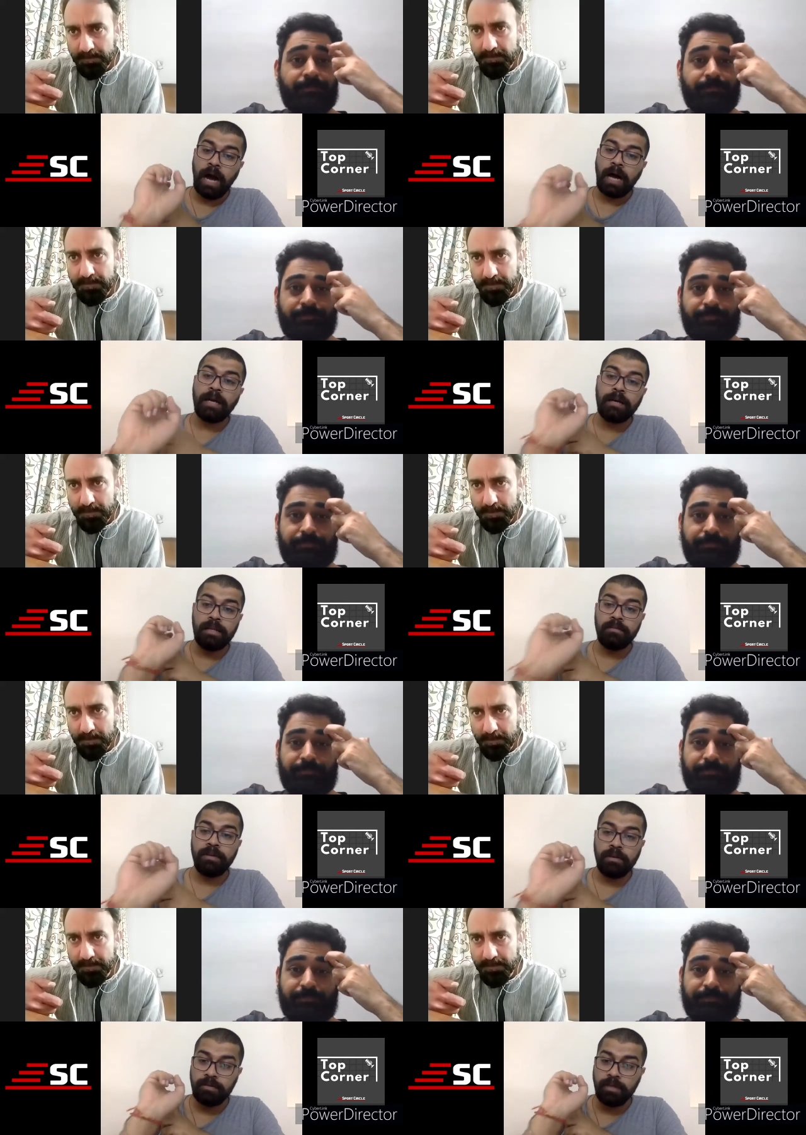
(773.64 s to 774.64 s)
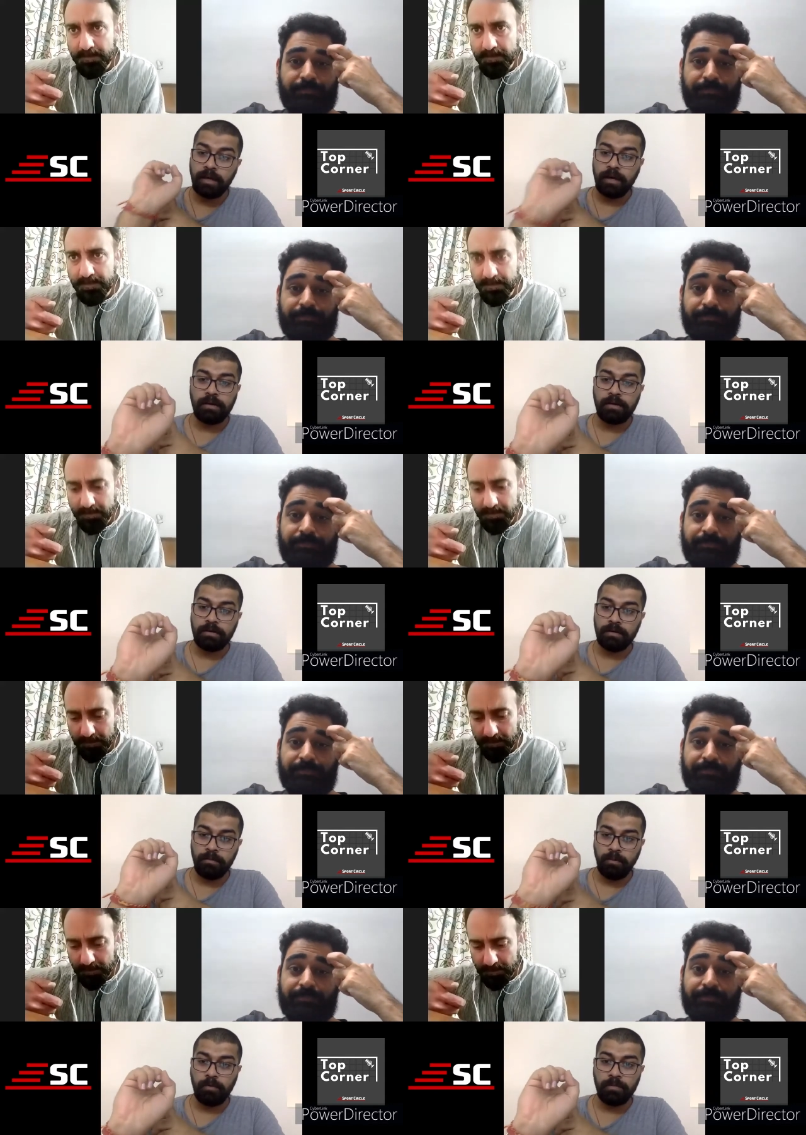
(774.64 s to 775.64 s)
Speaker 1: are leaving their current
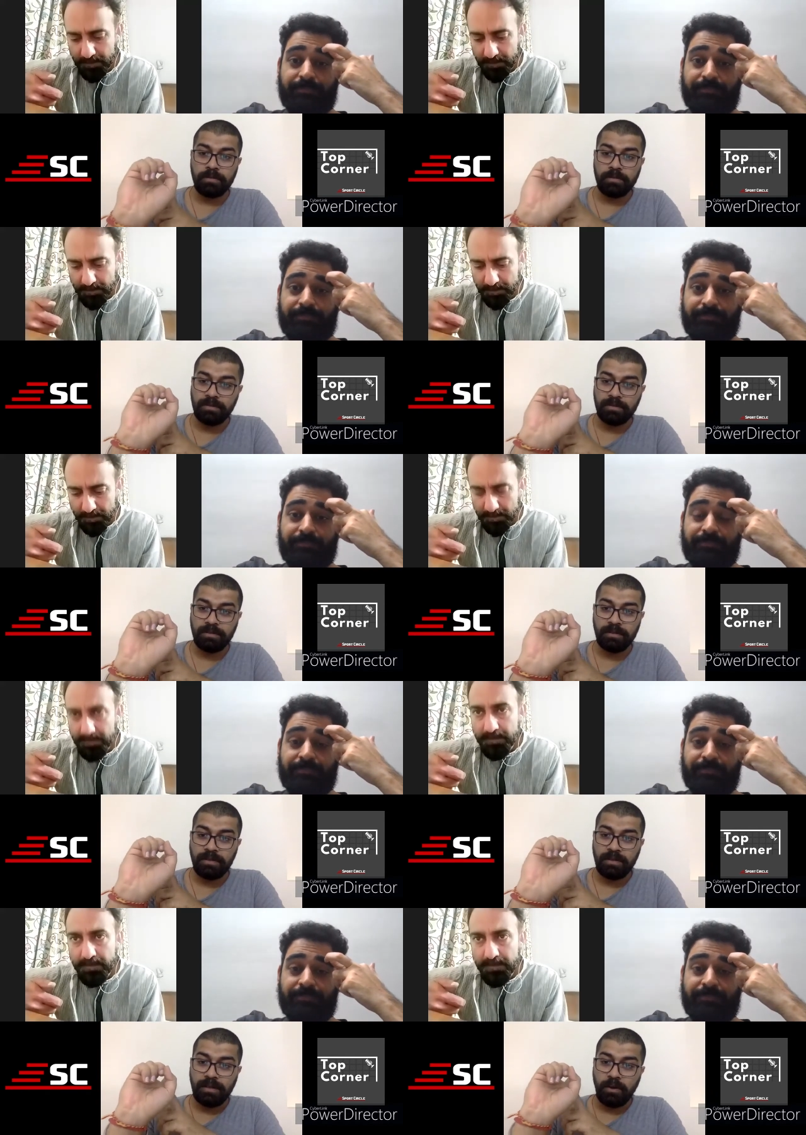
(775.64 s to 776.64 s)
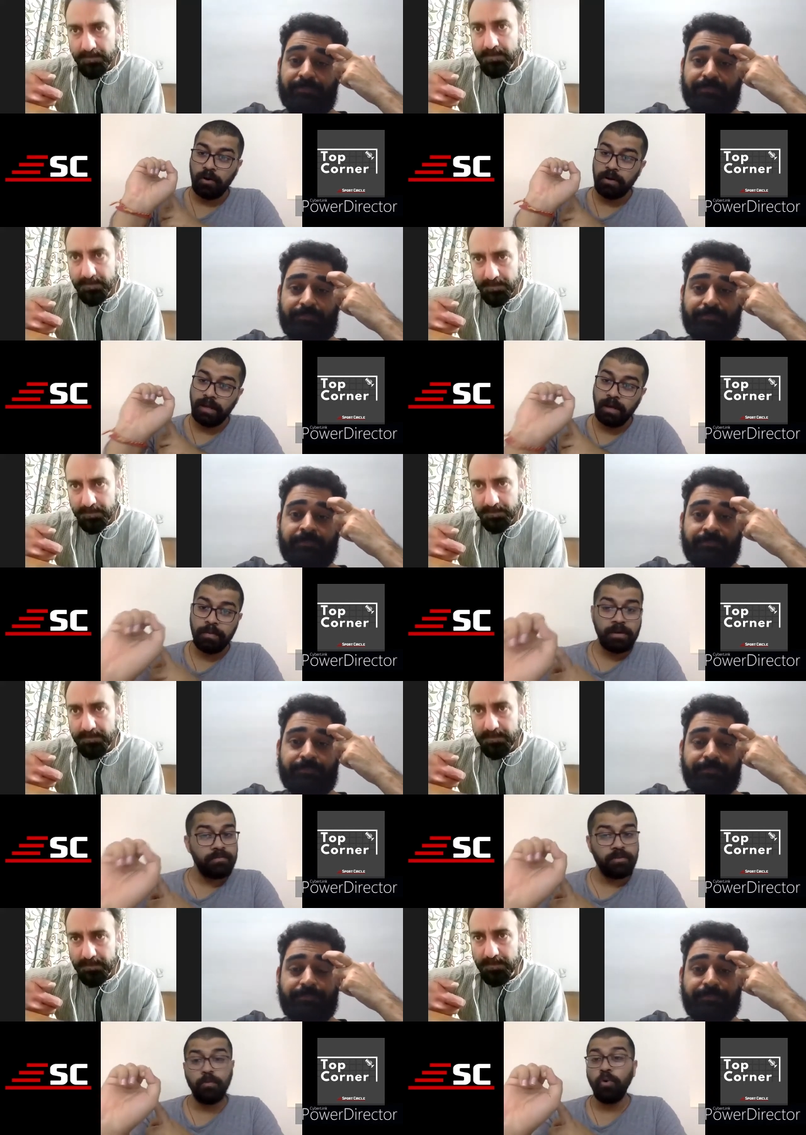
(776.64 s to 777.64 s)
employment. Conte ka bhi
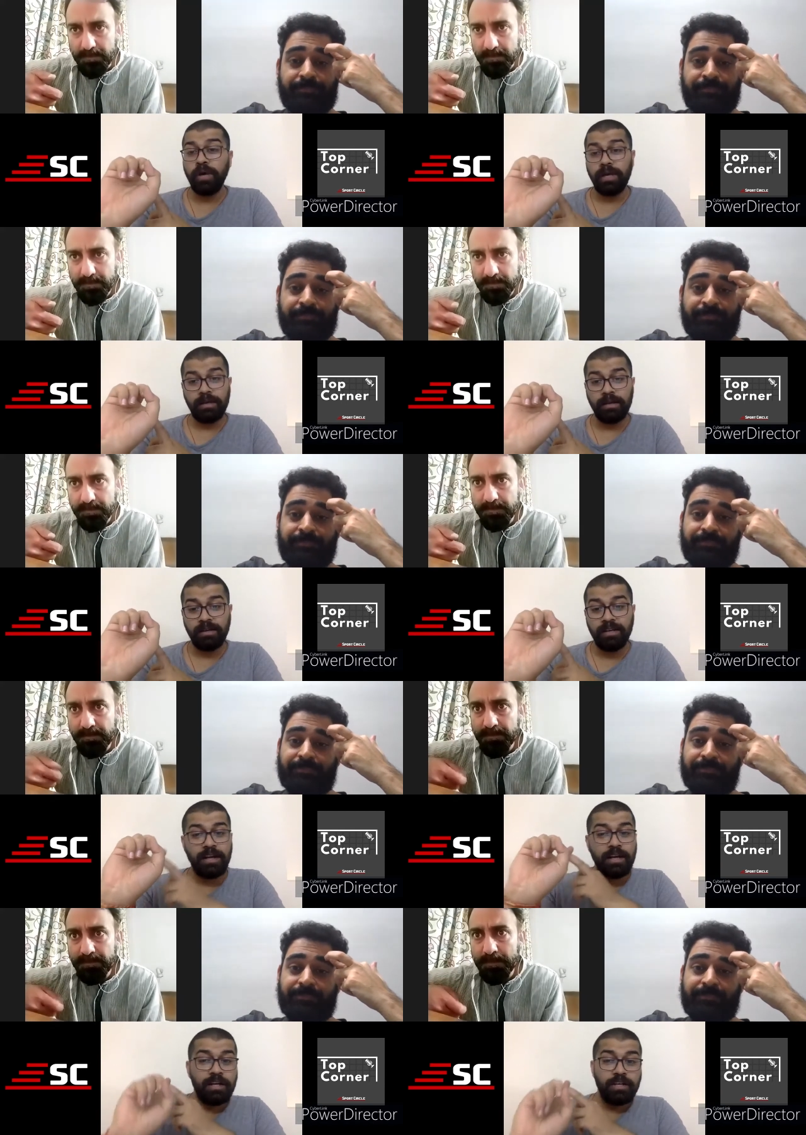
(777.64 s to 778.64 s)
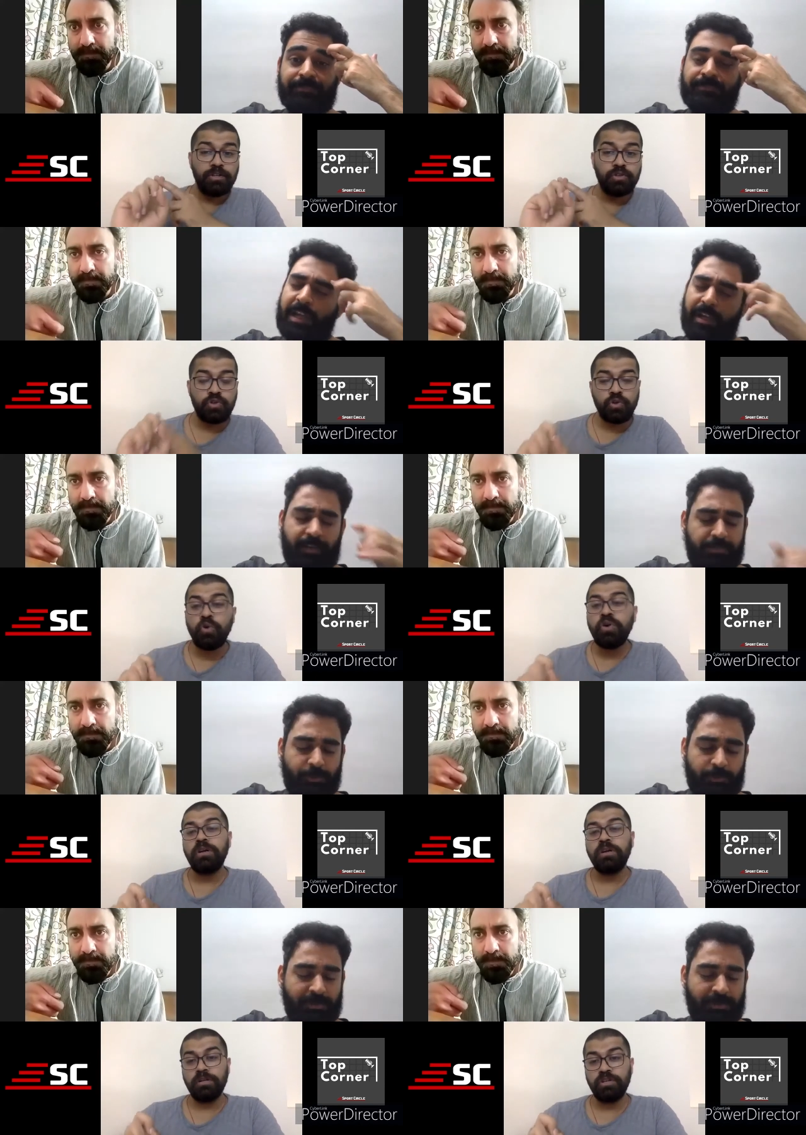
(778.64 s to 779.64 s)
confirm ho gaya
Speaker 2: hai. Of
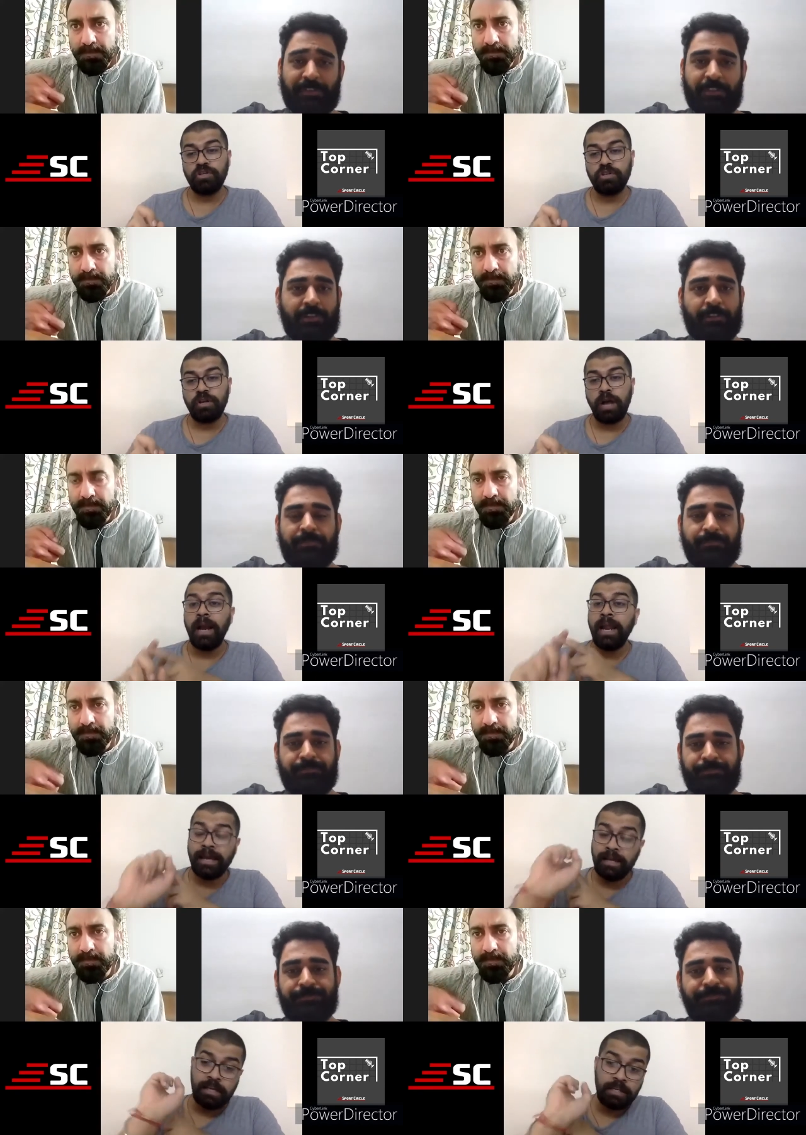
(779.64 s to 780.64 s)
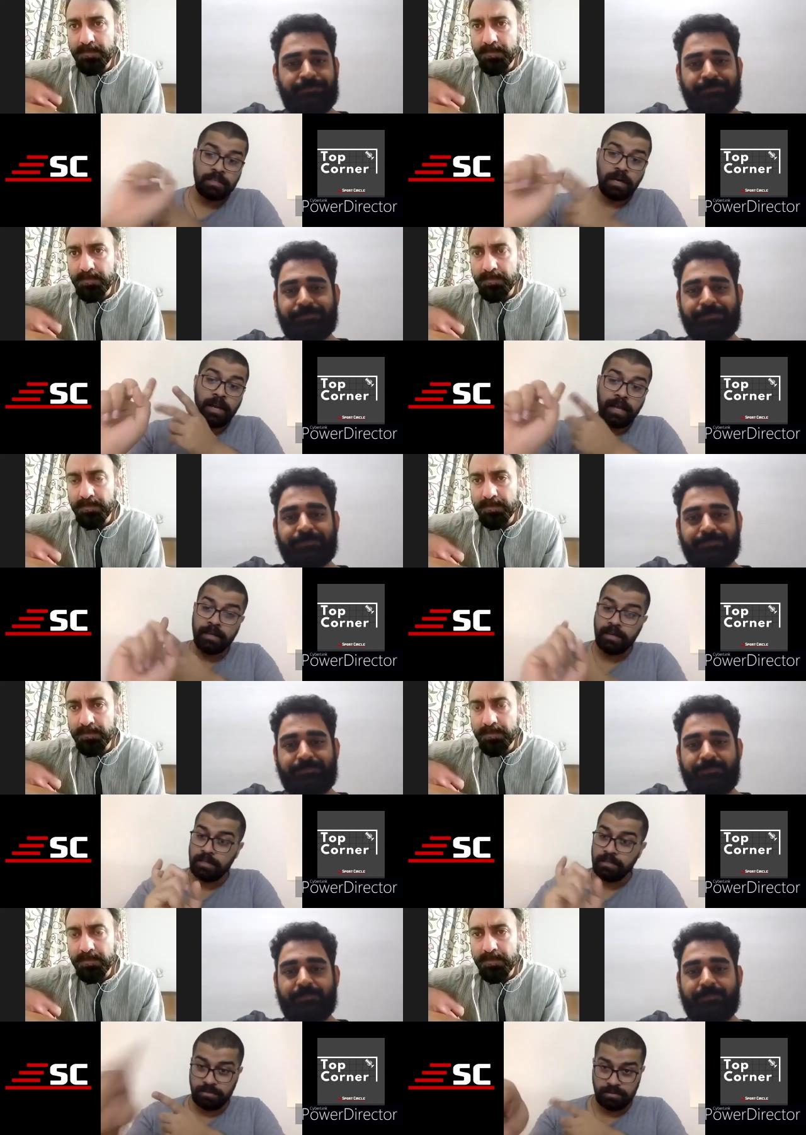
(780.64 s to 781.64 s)
course, I've seen that.
Speaker 1: Allegri
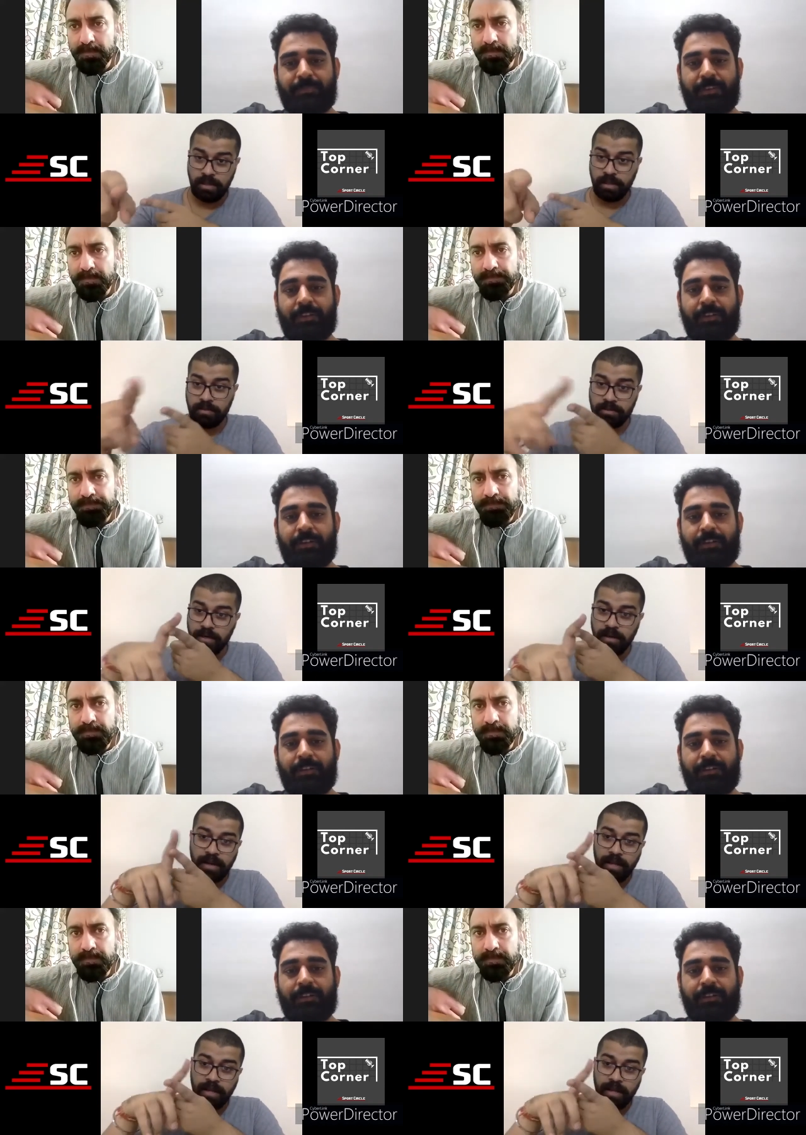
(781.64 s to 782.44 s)
is, like you said,